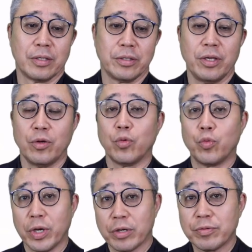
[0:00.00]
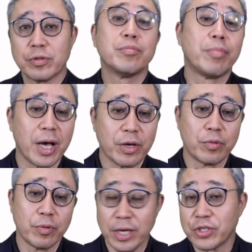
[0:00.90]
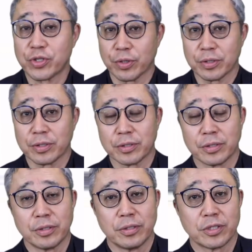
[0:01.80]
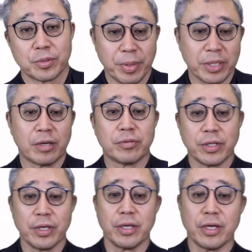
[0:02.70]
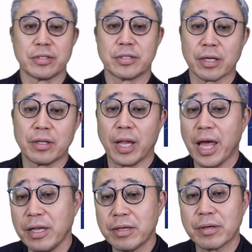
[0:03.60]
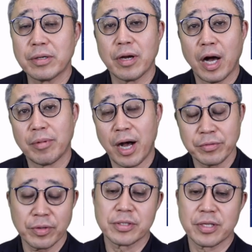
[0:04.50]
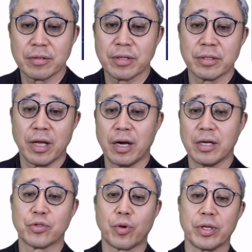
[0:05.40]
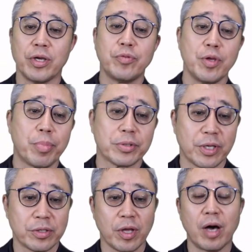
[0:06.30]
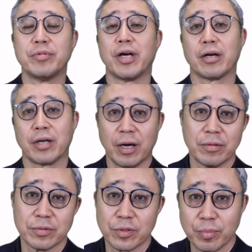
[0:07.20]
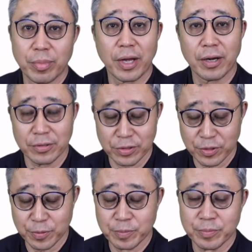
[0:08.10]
the willful violation penalty is the greater of $100,000 or 50% of the account balance,